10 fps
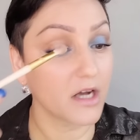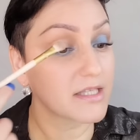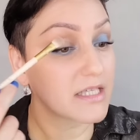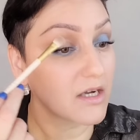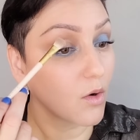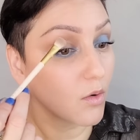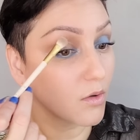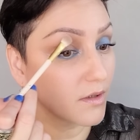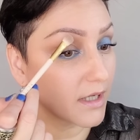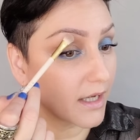frosty
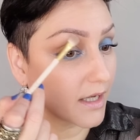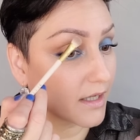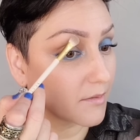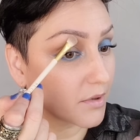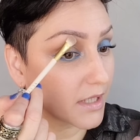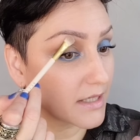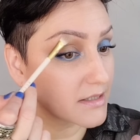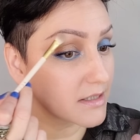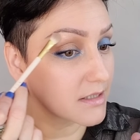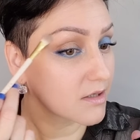gold and
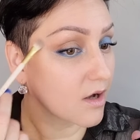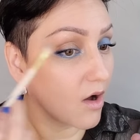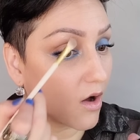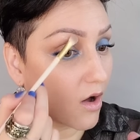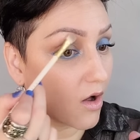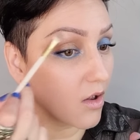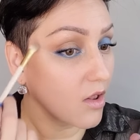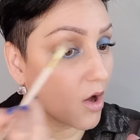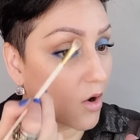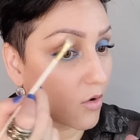place it
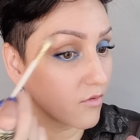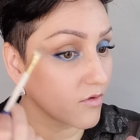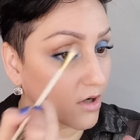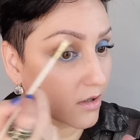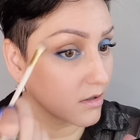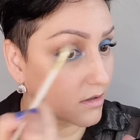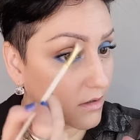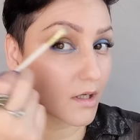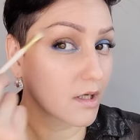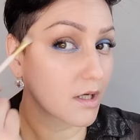all over.
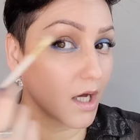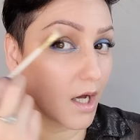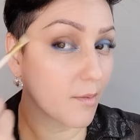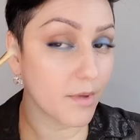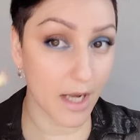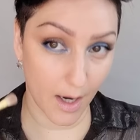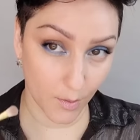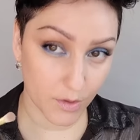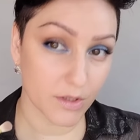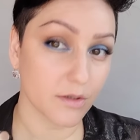Up and
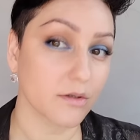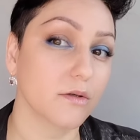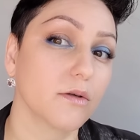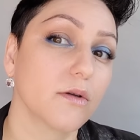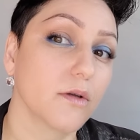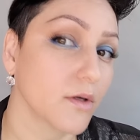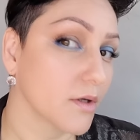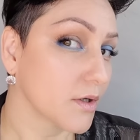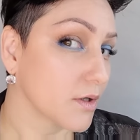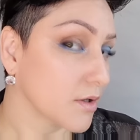out.
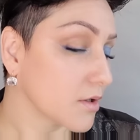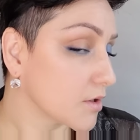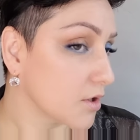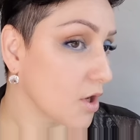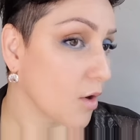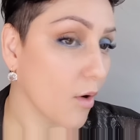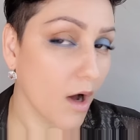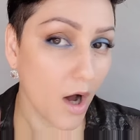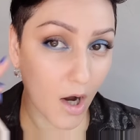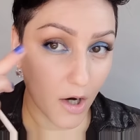No
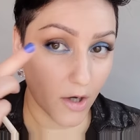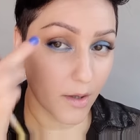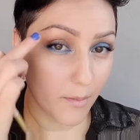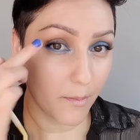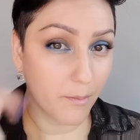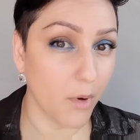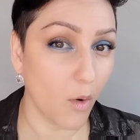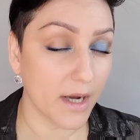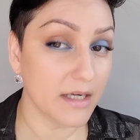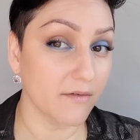hard
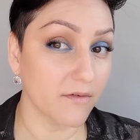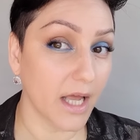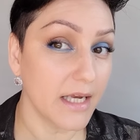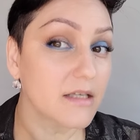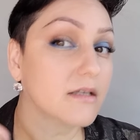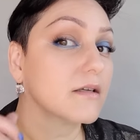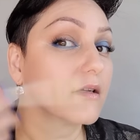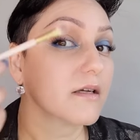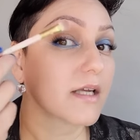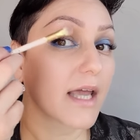point of light.
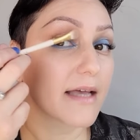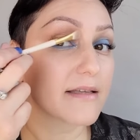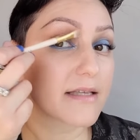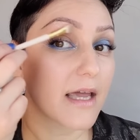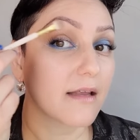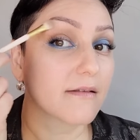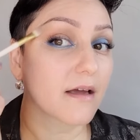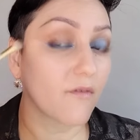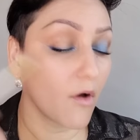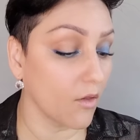
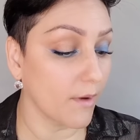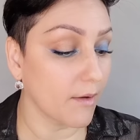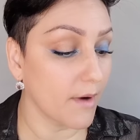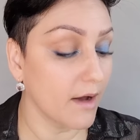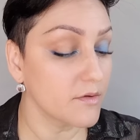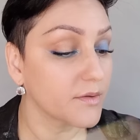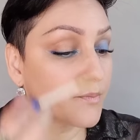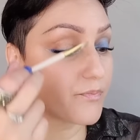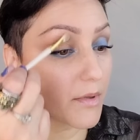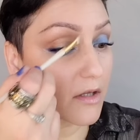Cascades kind of all the way around.
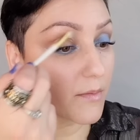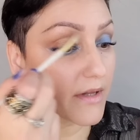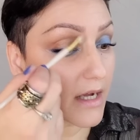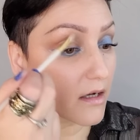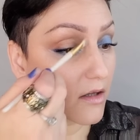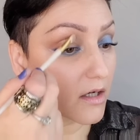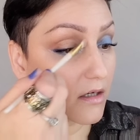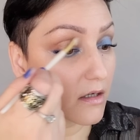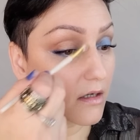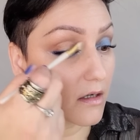I'm gonna put a little bit of that
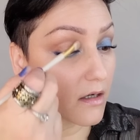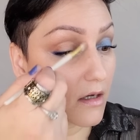color